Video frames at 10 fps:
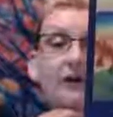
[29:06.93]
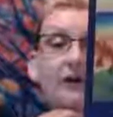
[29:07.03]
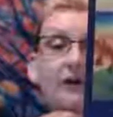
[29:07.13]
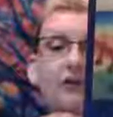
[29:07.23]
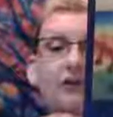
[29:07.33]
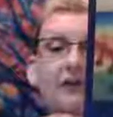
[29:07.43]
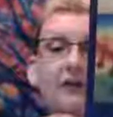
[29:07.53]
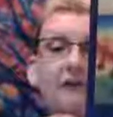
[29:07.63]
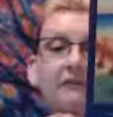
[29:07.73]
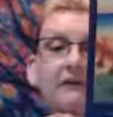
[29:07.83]
You
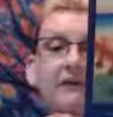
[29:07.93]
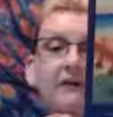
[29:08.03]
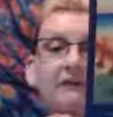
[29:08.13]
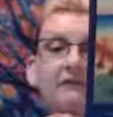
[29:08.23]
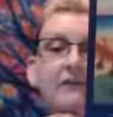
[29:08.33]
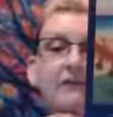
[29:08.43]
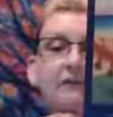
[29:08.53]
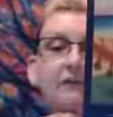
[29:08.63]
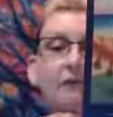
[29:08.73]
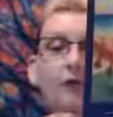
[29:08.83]
give
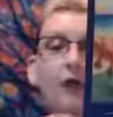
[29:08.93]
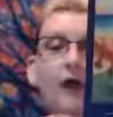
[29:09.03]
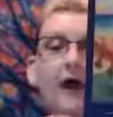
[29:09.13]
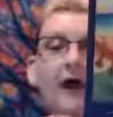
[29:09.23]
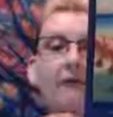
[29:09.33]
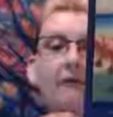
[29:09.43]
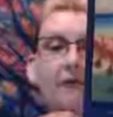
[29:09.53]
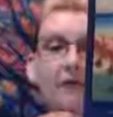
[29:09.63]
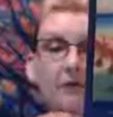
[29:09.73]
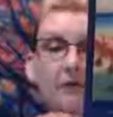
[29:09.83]
for
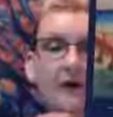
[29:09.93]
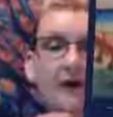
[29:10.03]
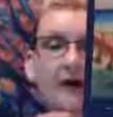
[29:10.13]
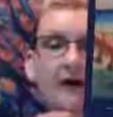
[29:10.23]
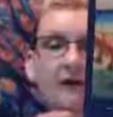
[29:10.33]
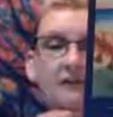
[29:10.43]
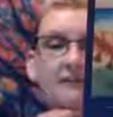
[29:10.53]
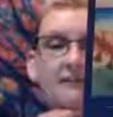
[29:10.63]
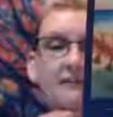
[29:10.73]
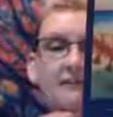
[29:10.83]
everybody
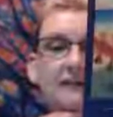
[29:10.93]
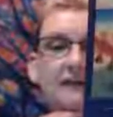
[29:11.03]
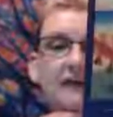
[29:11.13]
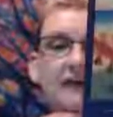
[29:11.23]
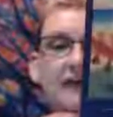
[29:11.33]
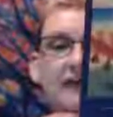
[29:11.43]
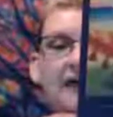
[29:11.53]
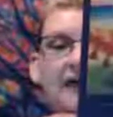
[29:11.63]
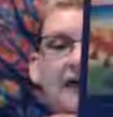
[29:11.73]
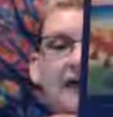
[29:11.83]
else,
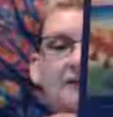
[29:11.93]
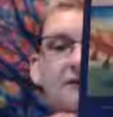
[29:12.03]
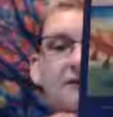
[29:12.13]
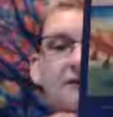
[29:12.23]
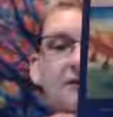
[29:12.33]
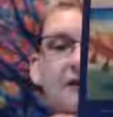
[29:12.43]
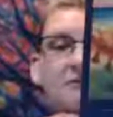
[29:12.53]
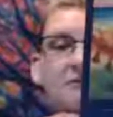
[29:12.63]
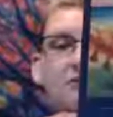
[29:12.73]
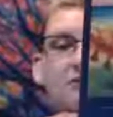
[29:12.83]
and
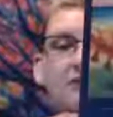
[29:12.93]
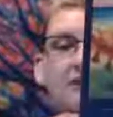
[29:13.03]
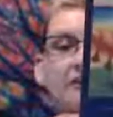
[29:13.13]
sometimes you leave